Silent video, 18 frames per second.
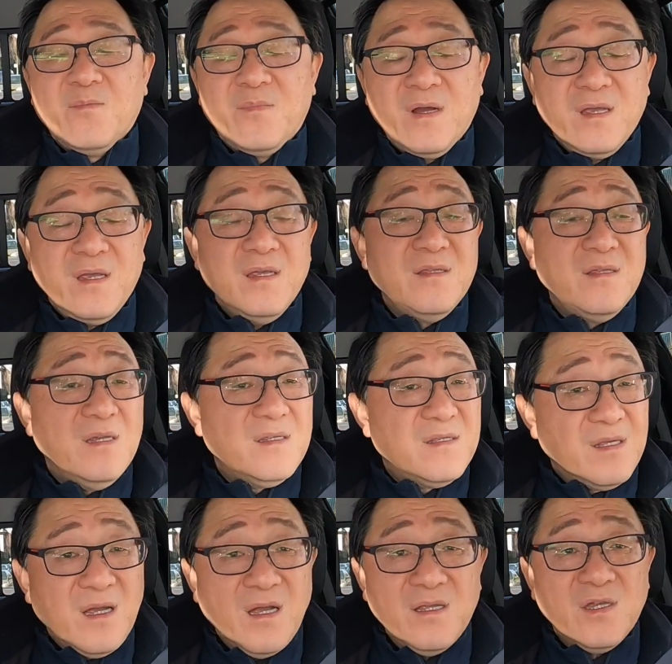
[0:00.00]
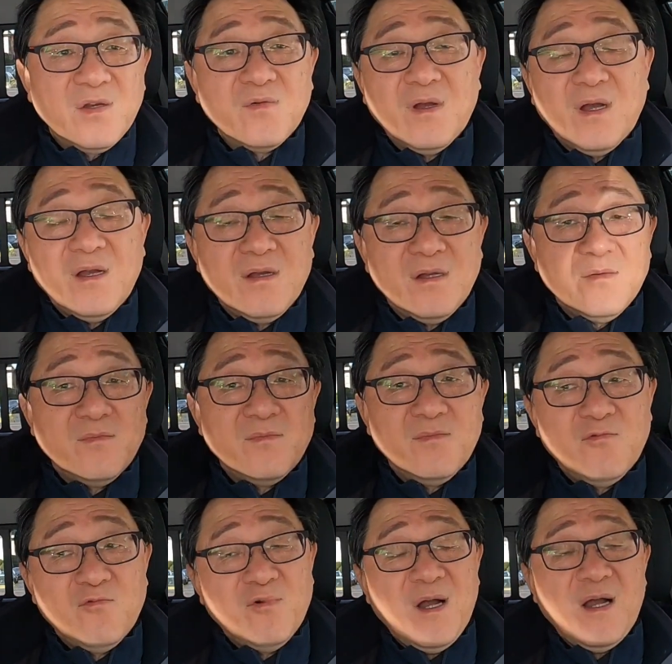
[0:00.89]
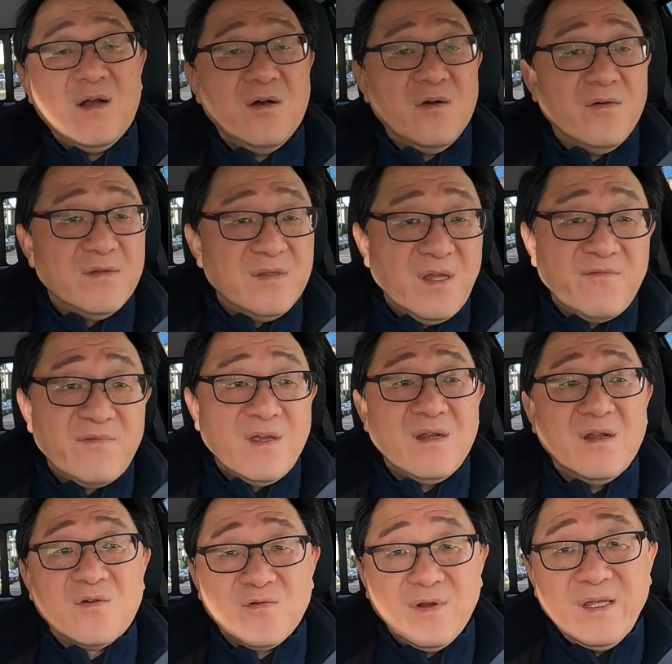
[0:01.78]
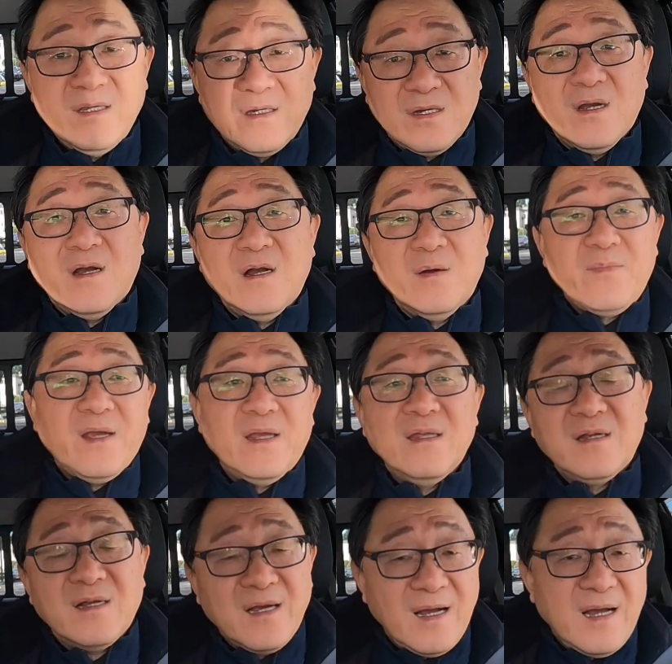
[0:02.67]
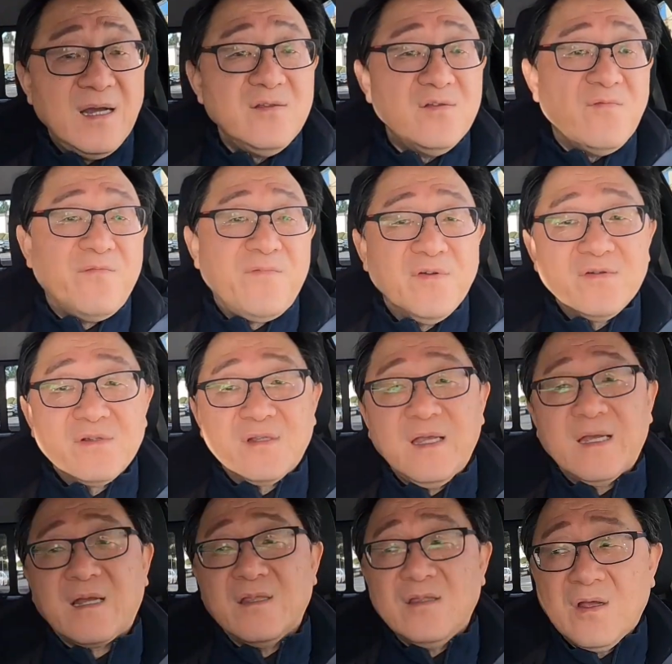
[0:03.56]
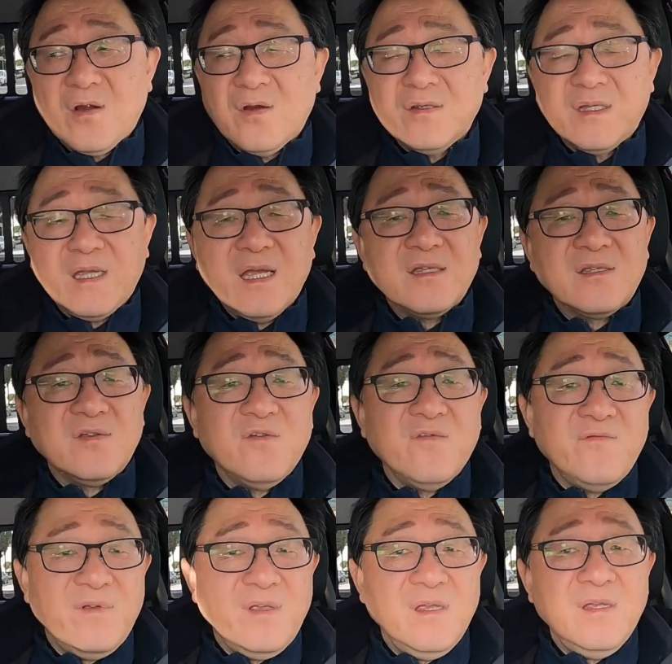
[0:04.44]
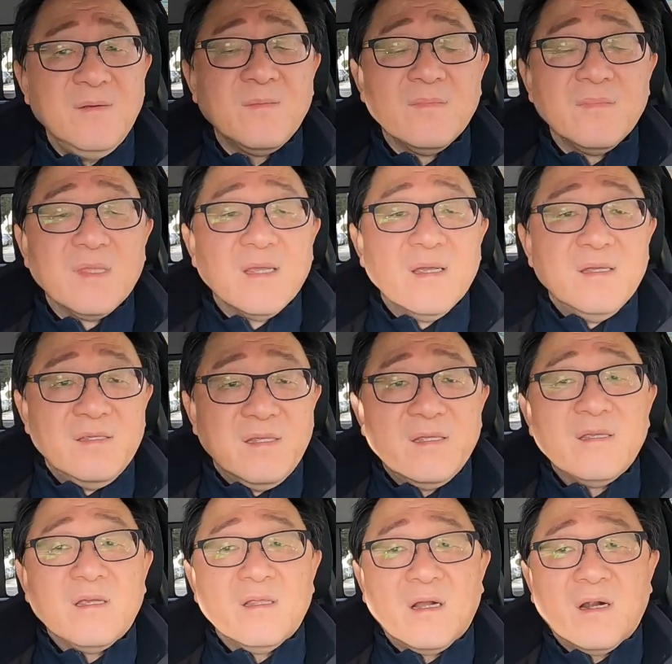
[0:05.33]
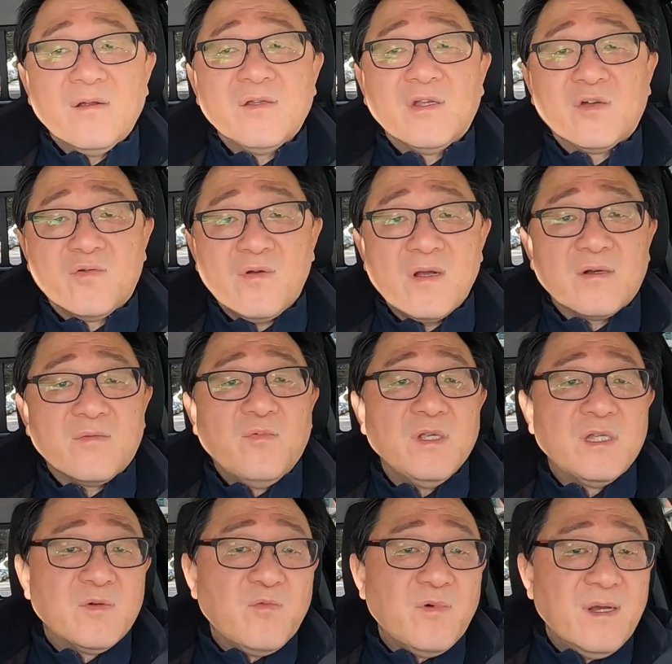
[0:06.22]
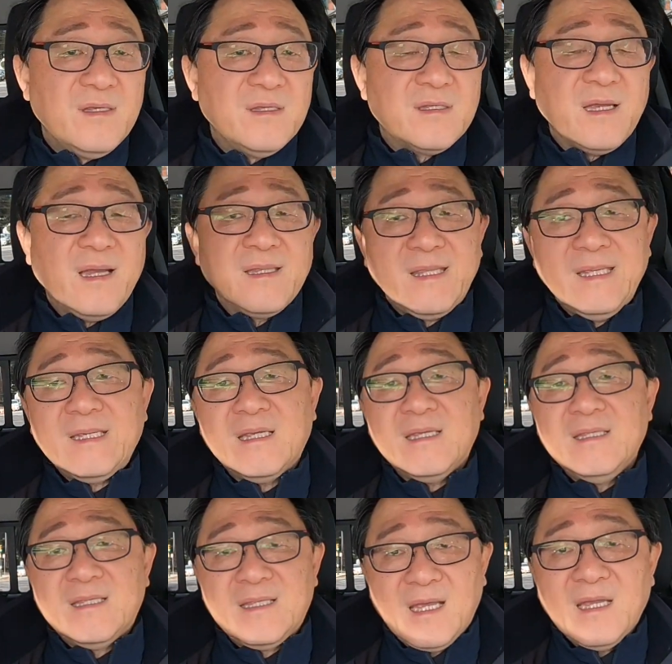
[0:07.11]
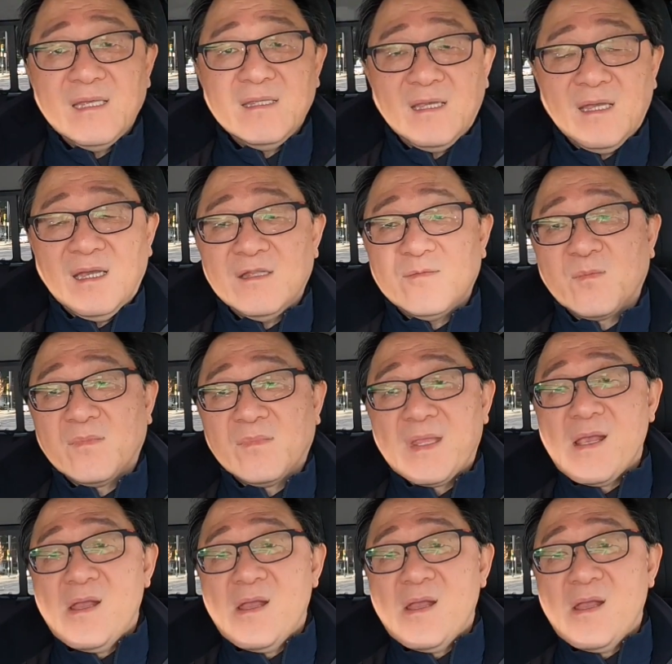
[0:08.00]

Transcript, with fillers: but in this Tundra wow they've done a great job and it kind of feels like a large SUV than a large truck which was I think intended